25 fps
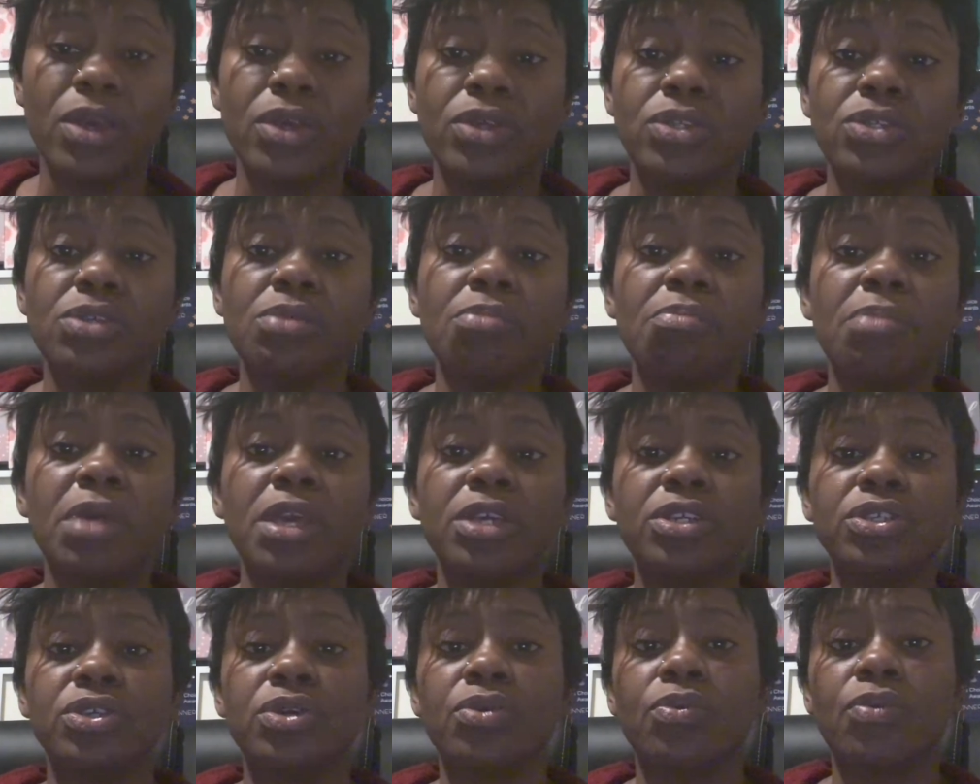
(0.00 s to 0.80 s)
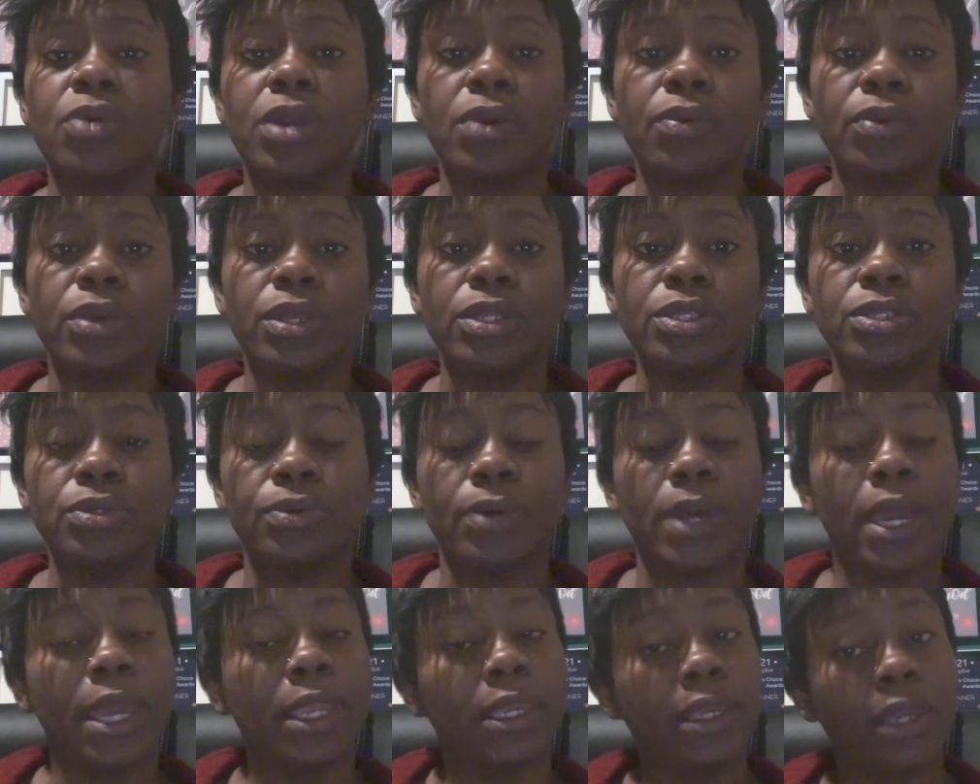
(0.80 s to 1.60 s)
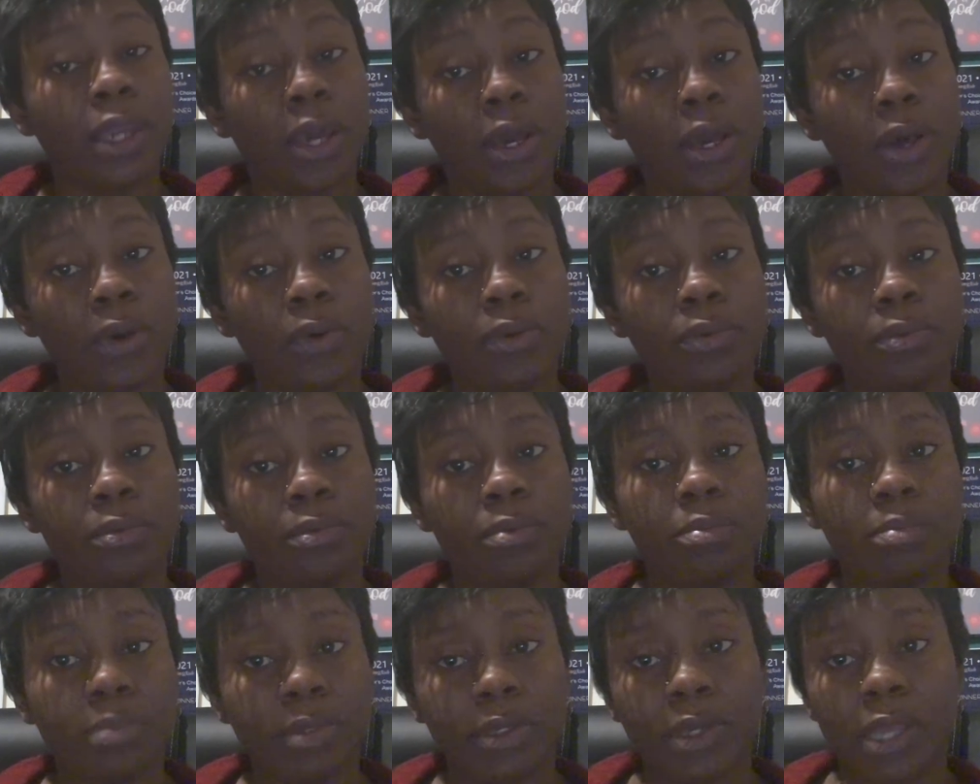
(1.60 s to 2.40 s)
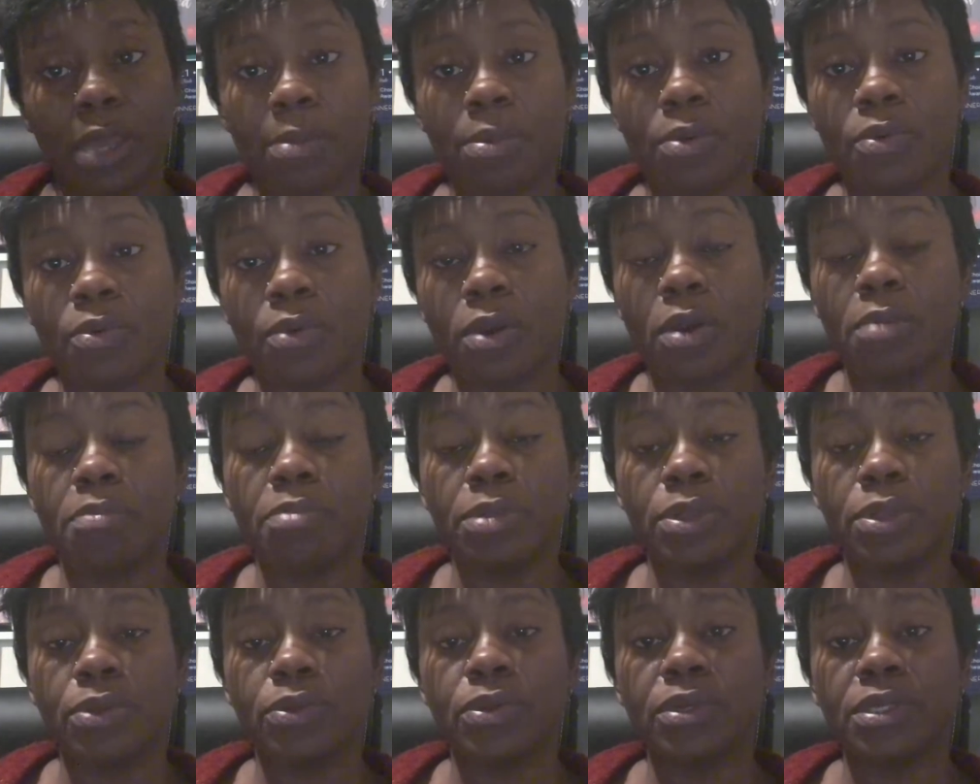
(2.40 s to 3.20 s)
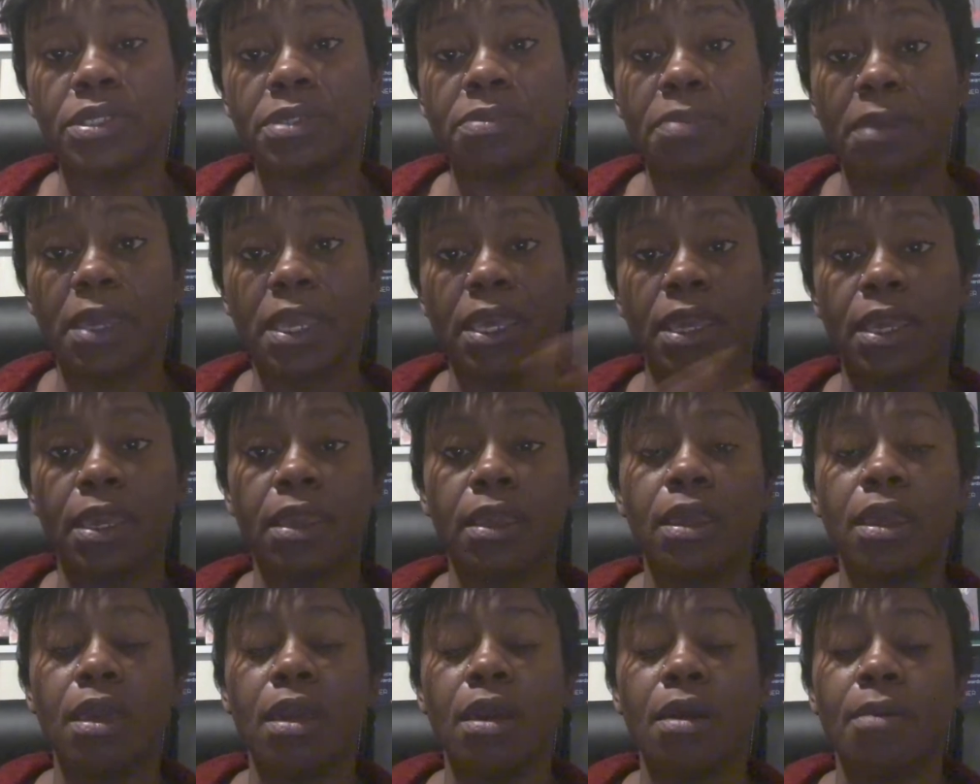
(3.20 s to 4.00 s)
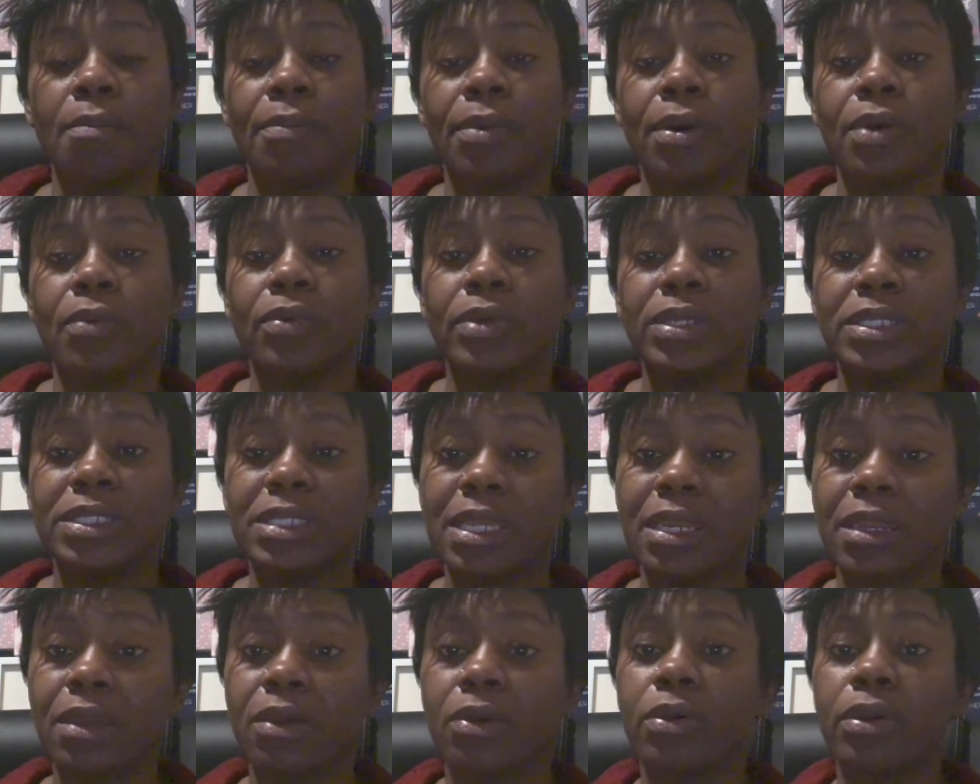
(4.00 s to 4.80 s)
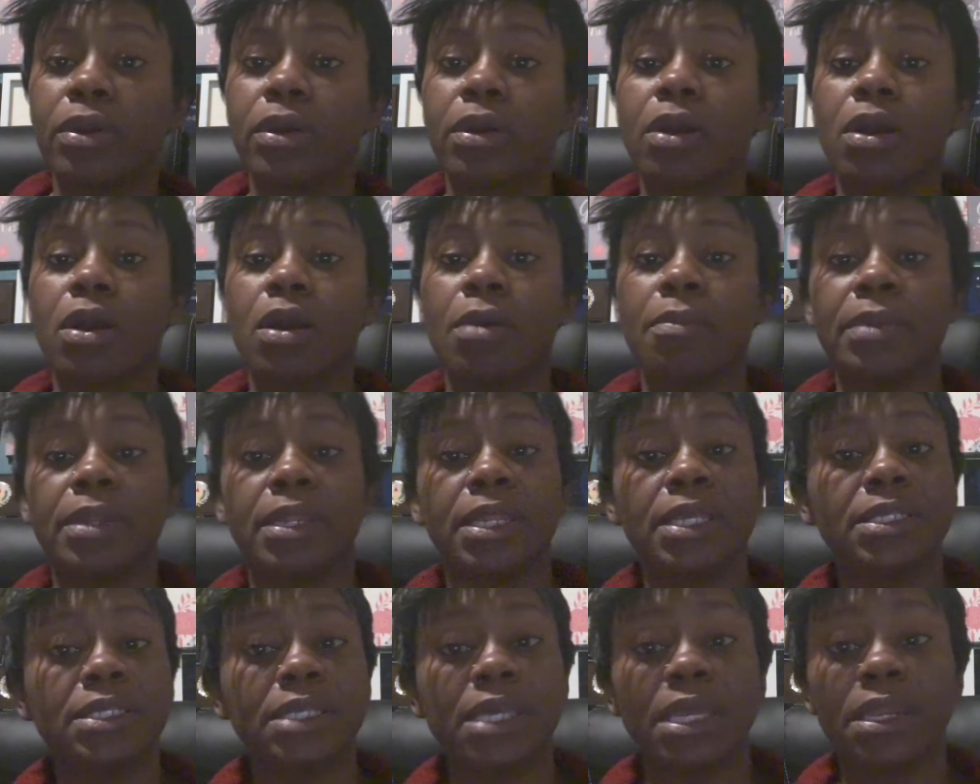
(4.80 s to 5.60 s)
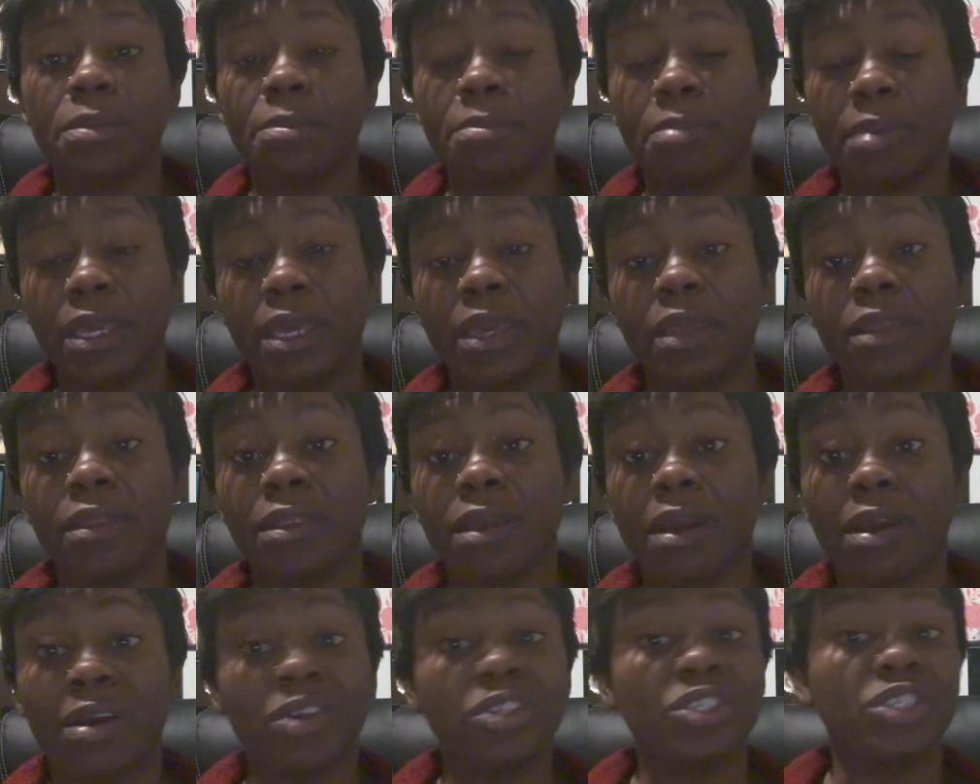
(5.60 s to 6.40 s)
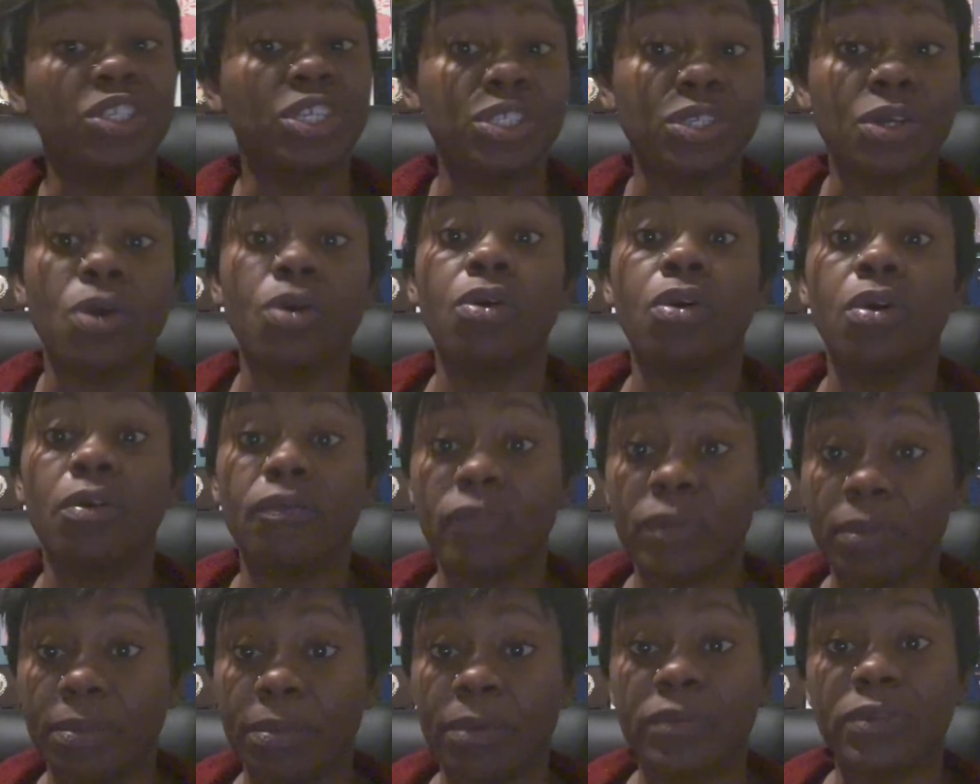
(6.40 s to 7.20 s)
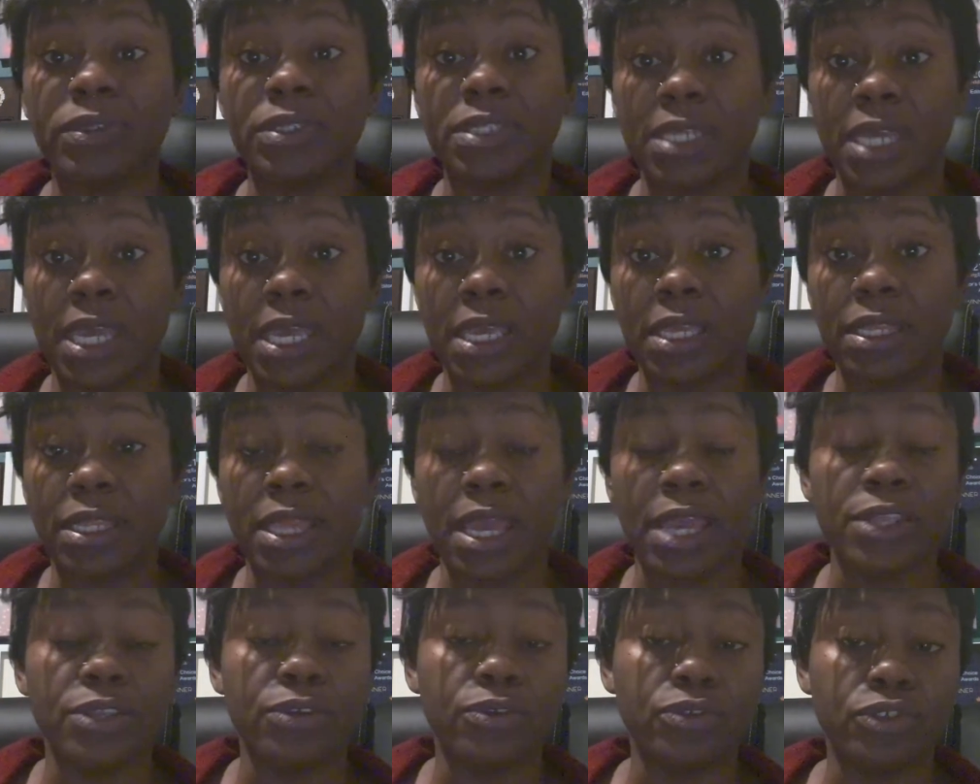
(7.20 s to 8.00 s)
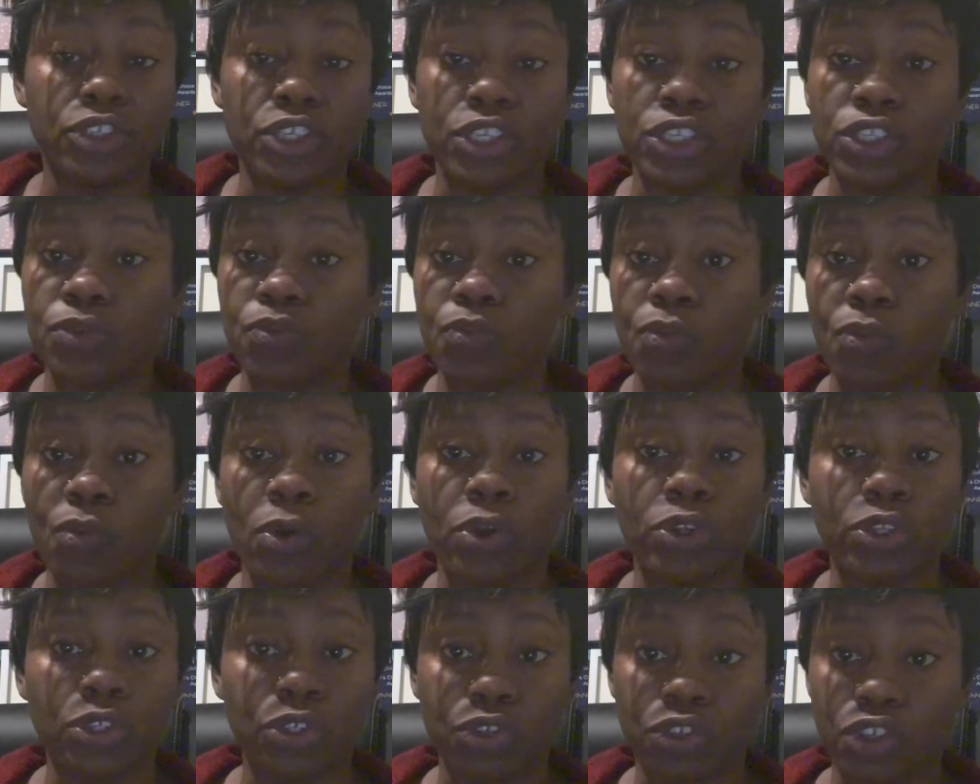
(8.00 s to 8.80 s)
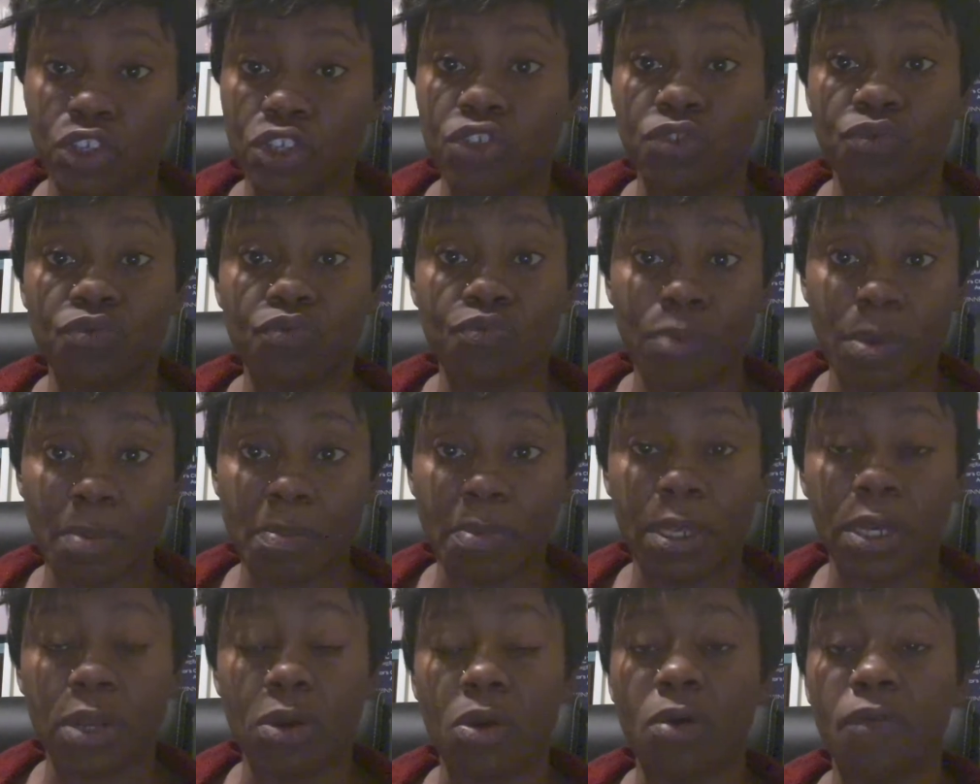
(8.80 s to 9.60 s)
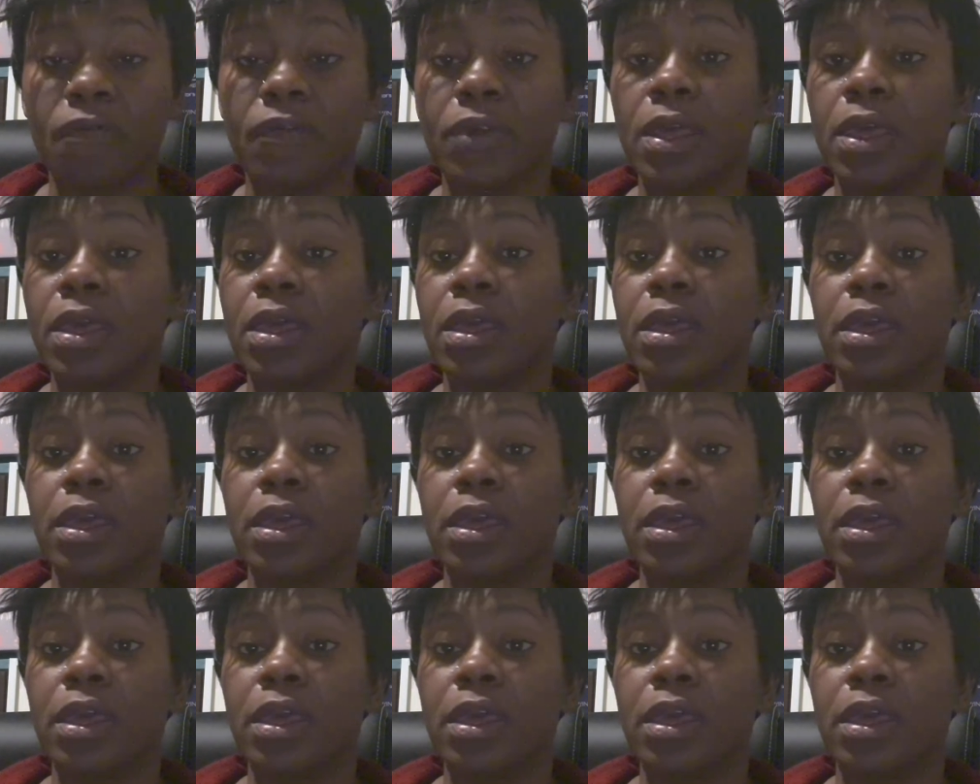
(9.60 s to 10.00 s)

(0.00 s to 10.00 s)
So make sure whatever you do. I know, don't get me wrong, beauty is pain, but when setting on a garment, they're setting pain that are just uncomfortable to take, that you just want to just rip it off,